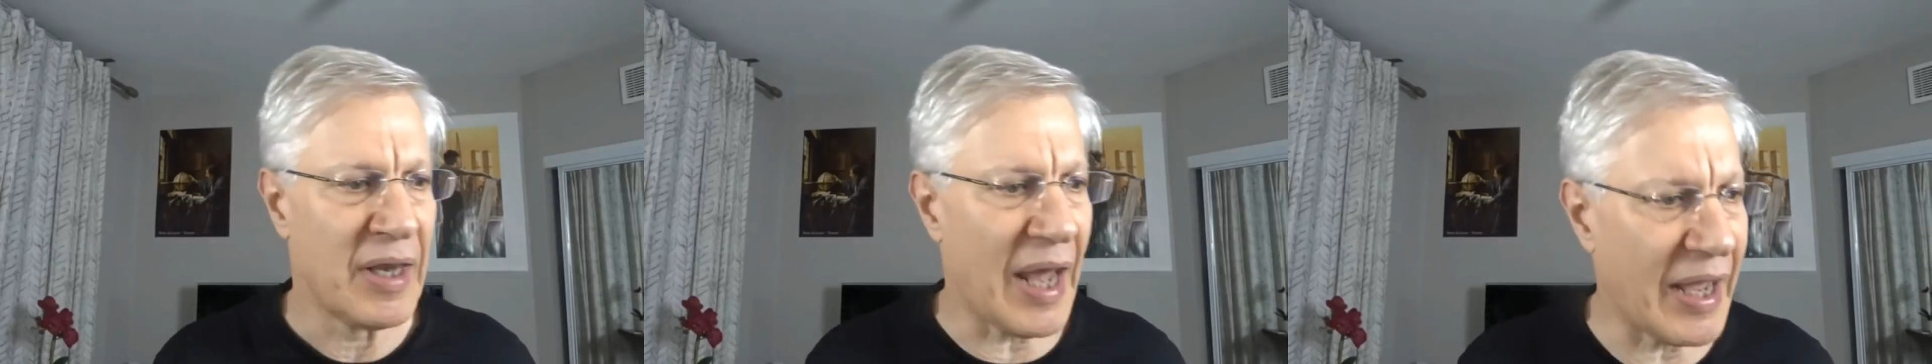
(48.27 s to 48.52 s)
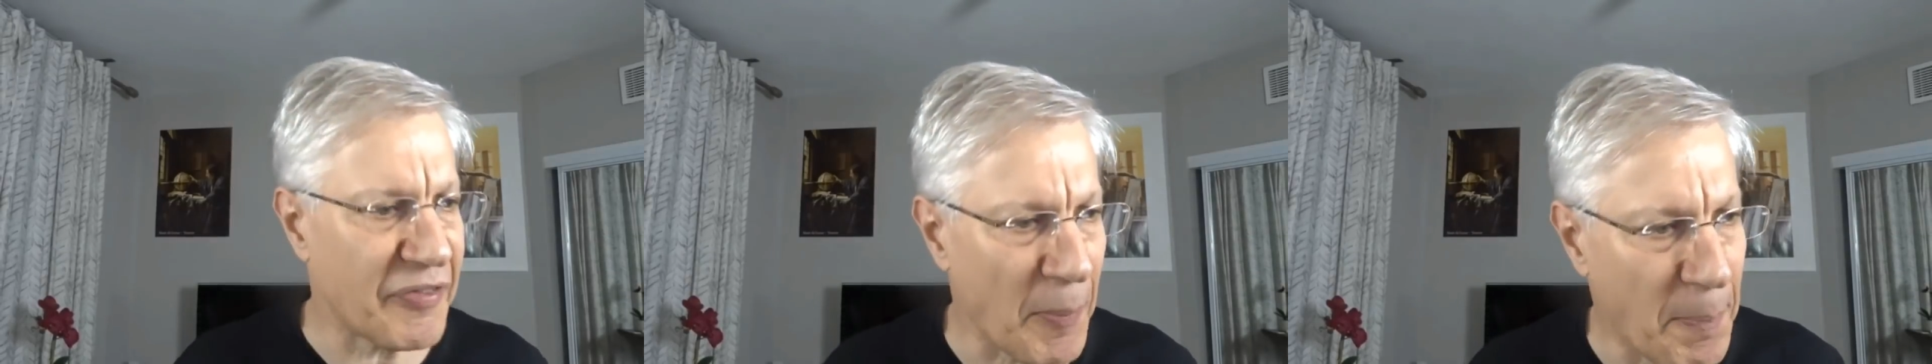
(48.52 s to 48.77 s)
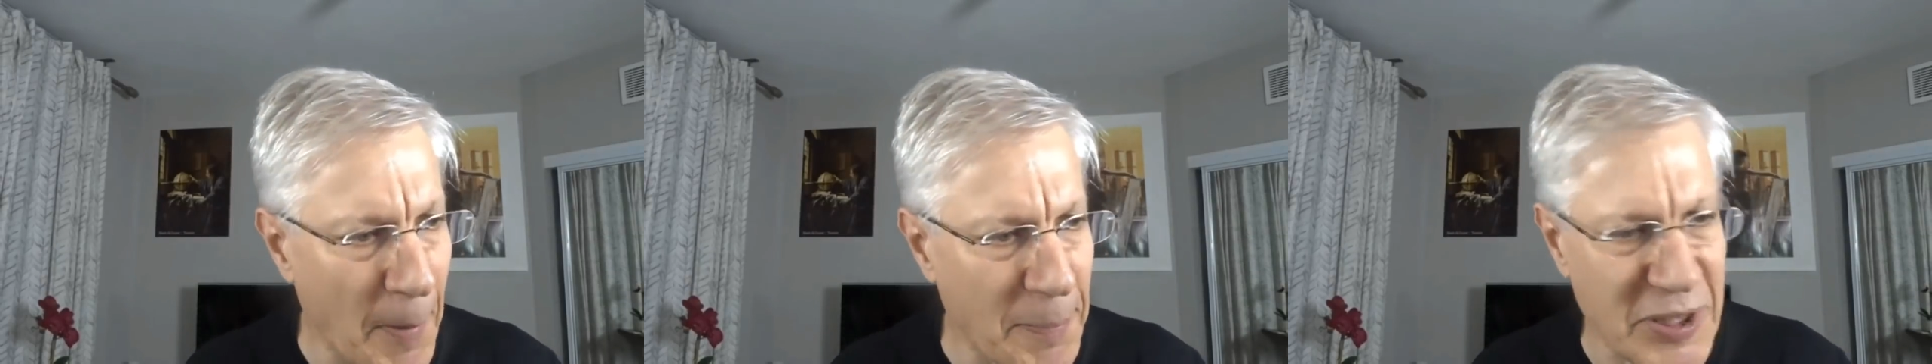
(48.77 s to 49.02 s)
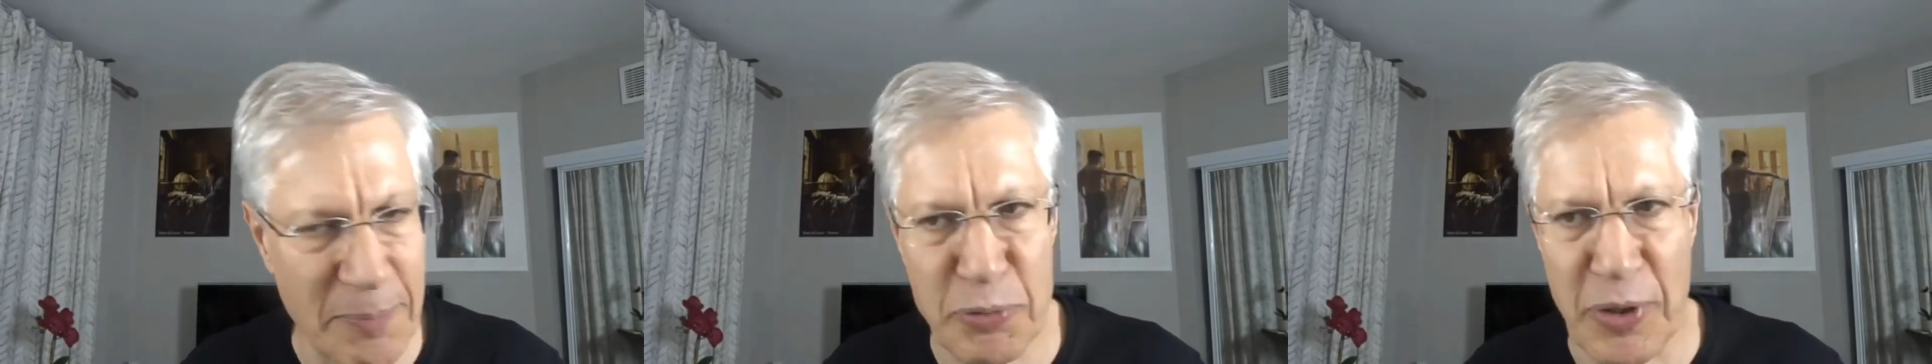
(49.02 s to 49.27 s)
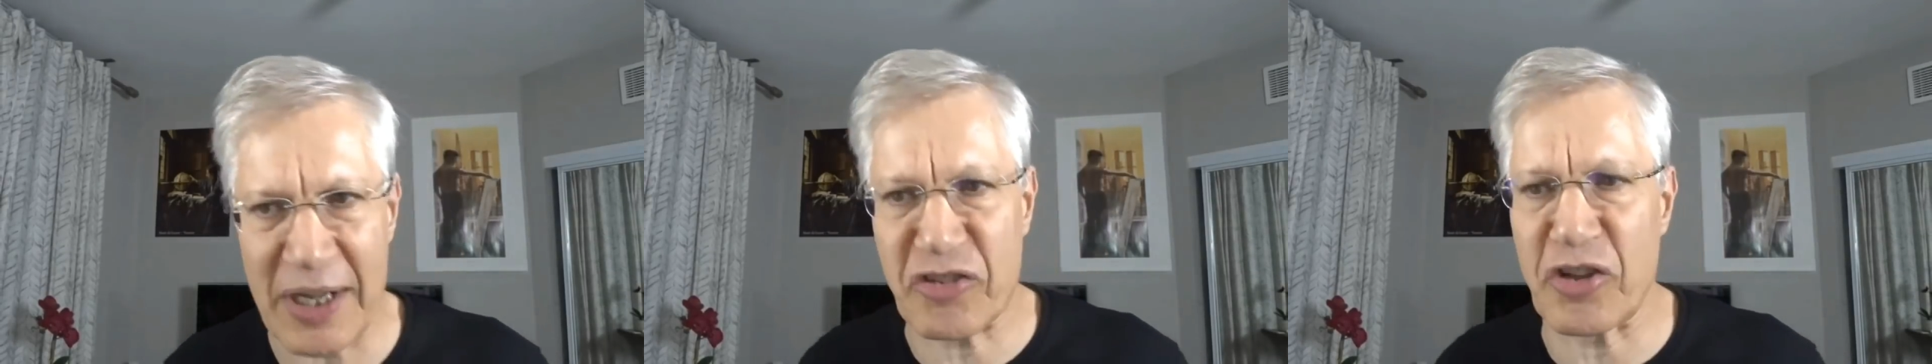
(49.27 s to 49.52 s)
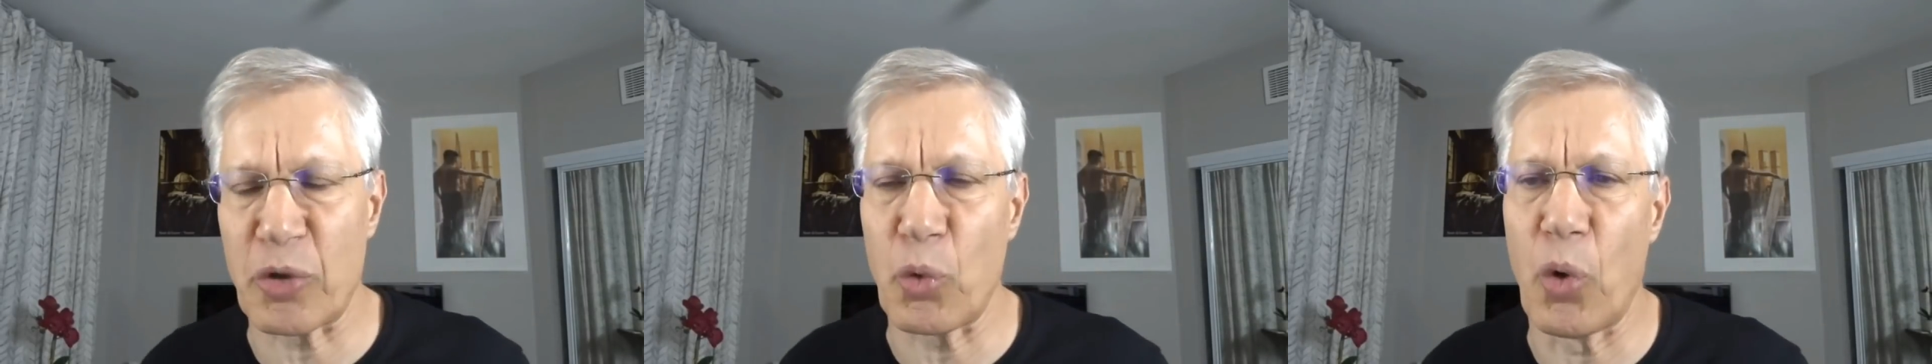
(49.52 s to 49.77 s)
Now, if the purpose of
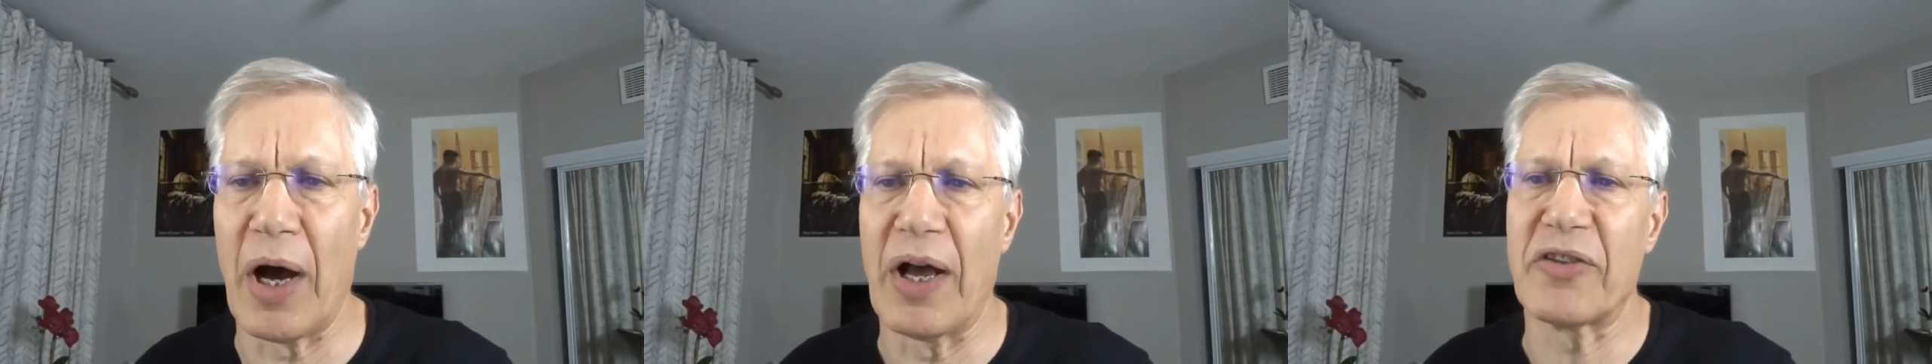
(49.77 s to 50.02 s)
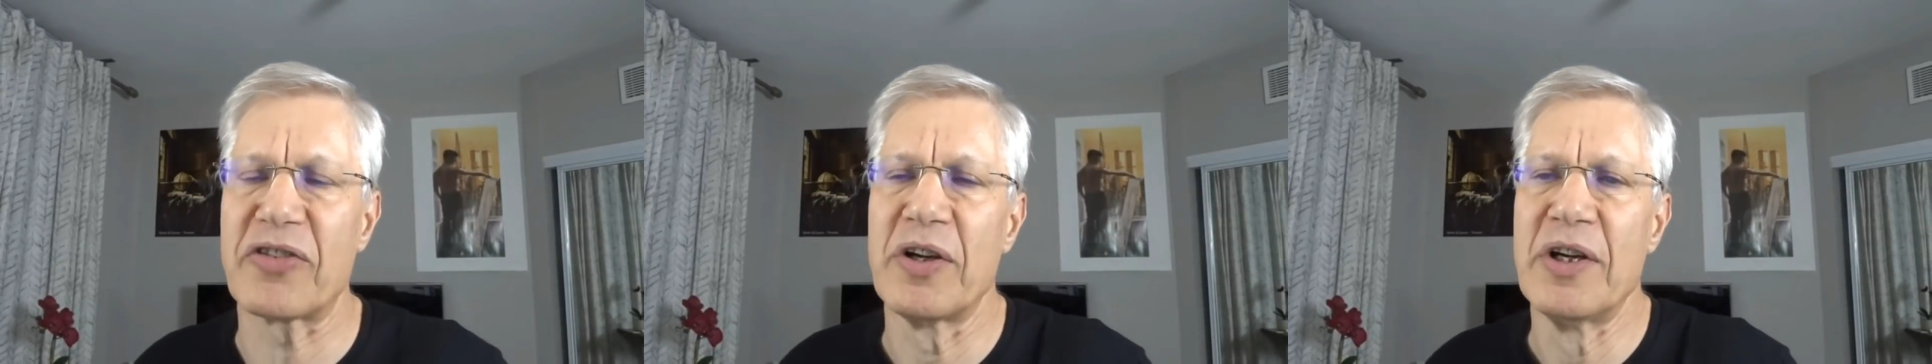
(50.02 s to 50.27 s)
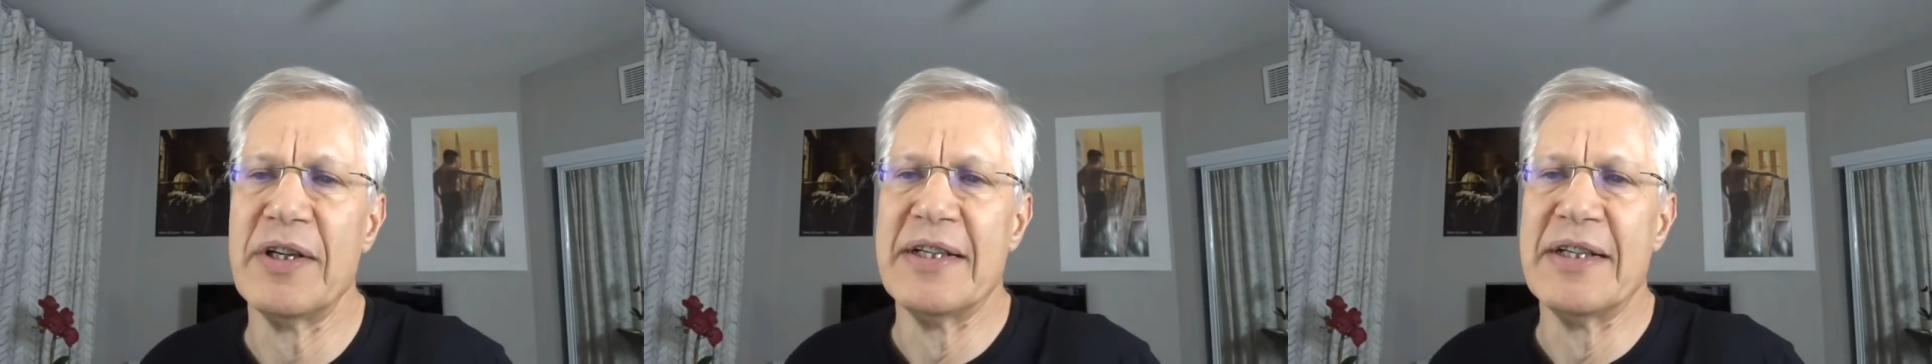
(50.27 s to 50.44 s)
Brexit was